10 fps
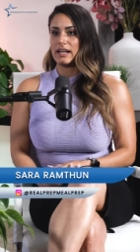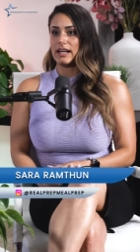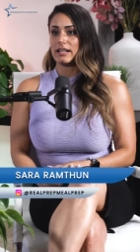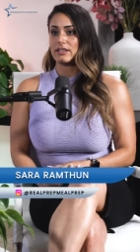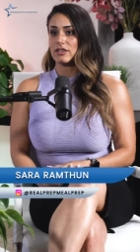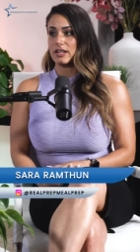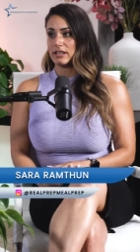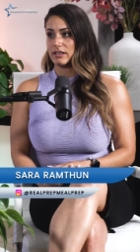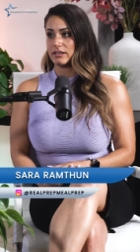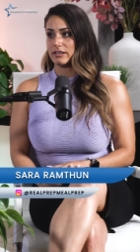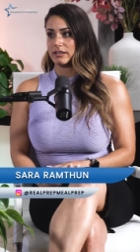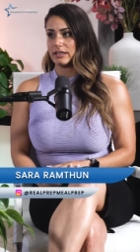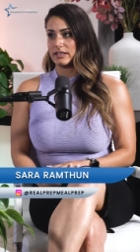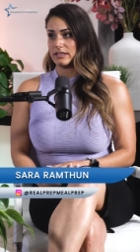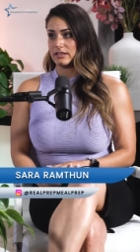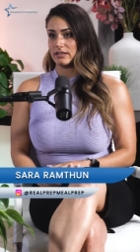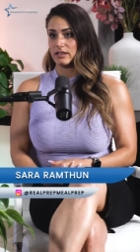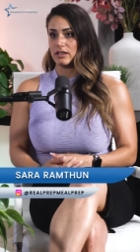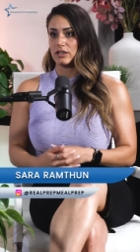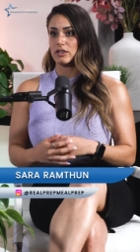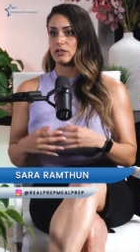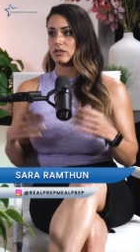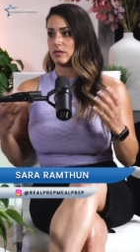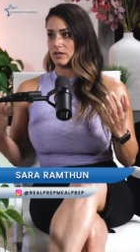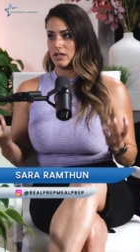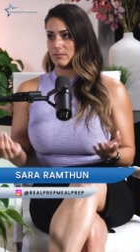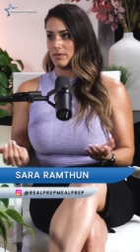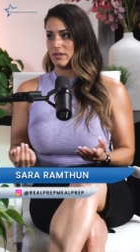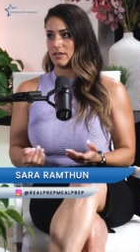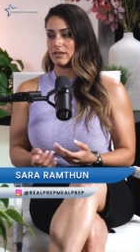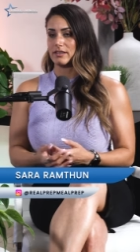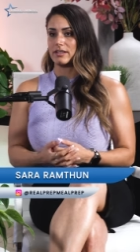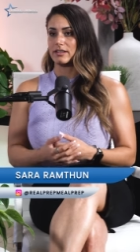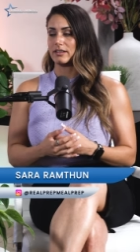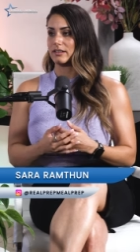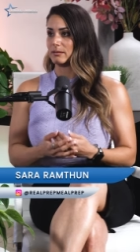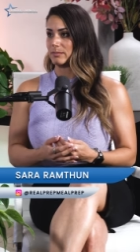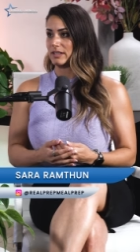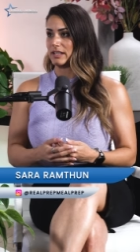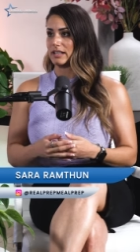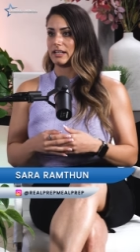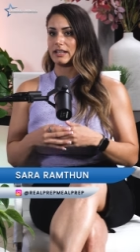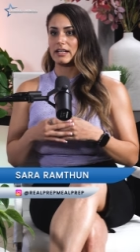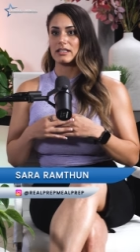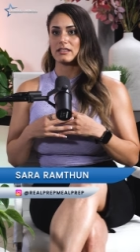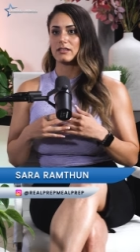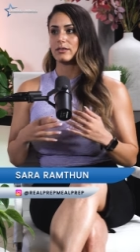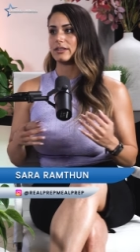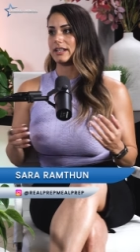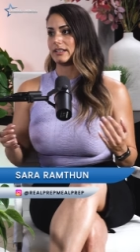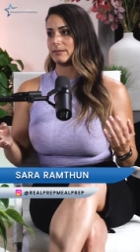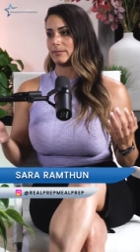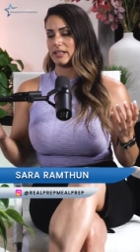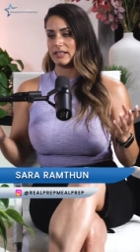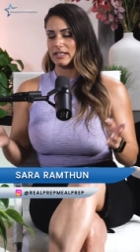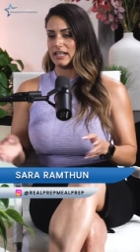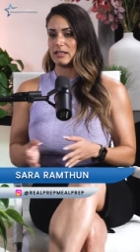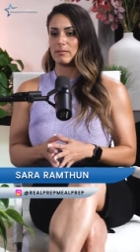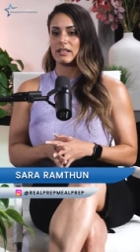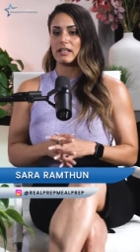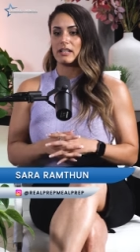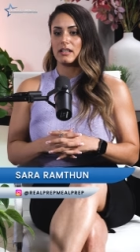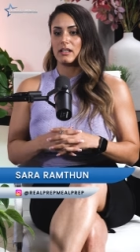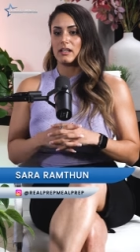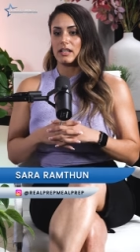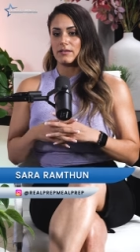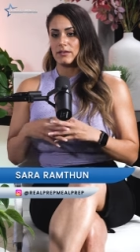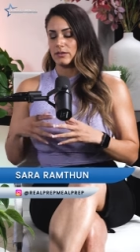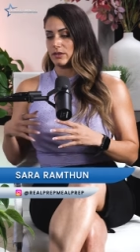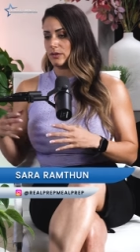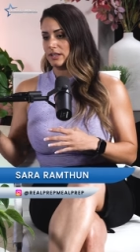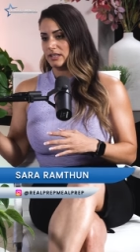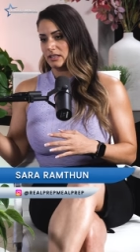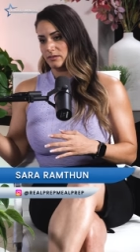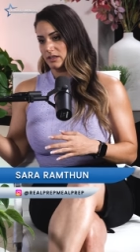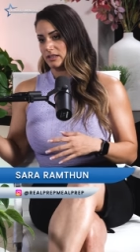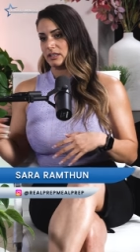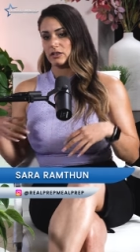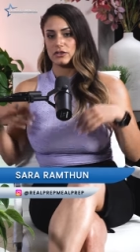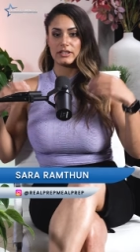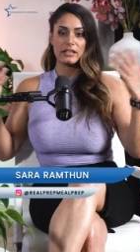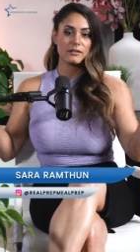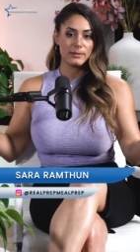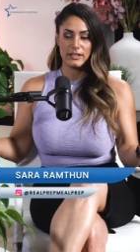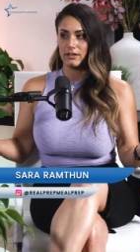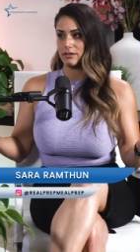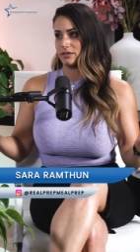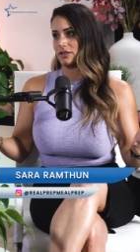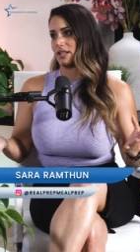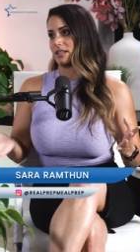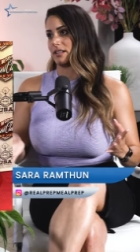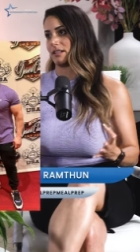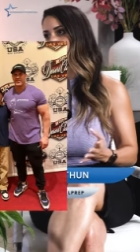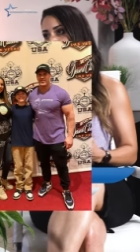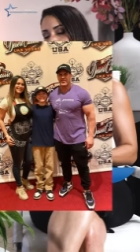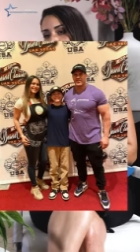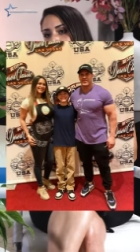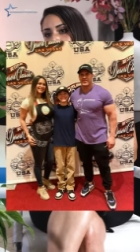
And Jay Cutler is a huge phenomenon in the Olympia and has a great big name. And if you know anything about the industry, everybody knows who Jay Cutler is.